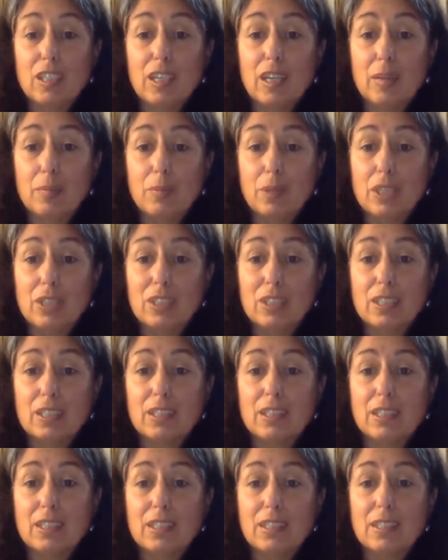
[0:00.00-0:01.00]
and
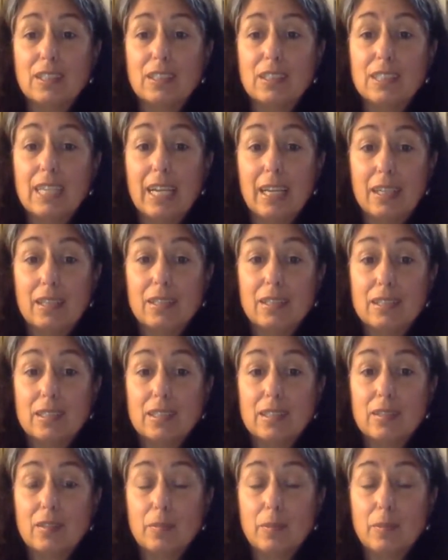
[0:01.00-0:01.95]
bicyclist deaths,